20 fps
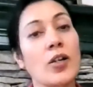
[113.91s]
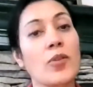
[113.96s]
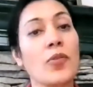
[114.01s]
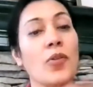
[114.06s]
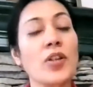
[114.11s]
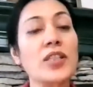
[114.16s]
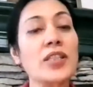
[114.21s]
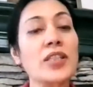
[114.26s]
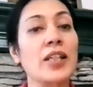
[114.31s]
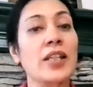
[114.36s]

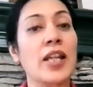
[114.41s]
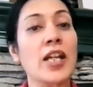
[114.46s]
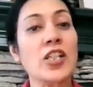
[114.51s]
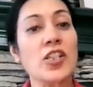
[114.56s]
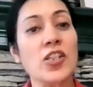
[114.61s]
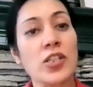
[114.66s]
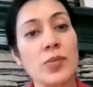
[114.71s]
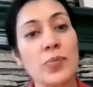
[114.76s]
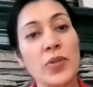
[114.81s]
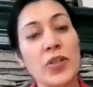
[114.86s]
cross
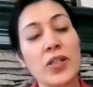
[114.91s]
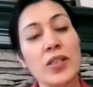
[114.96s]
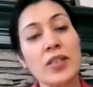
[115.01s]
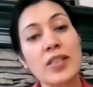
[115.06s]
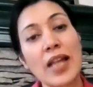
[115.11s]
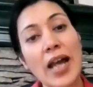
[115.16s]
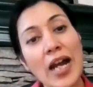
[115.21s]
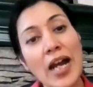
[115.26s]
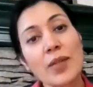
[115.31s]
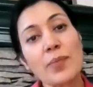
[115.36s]
connections,
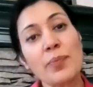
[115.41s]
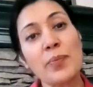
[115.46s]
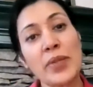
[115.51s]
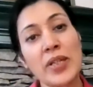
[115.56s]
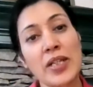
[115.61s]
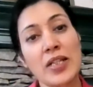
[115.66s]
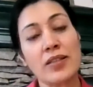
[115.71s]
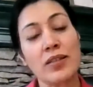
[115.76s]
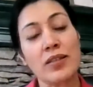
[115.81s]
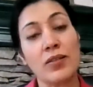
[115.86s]
because that
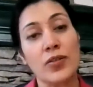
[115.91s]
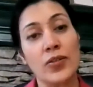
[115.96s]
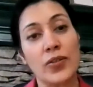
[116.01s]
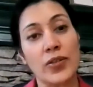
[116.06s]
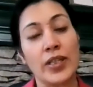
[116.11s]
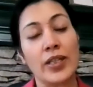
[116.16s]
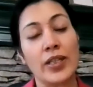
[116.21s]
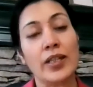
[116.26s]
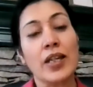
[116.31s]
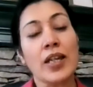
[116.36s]
makes the
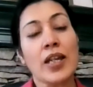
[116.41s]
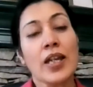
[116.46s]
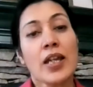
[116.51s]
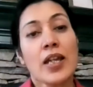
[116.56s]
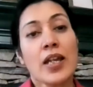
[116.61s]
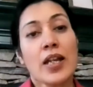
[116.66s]
learning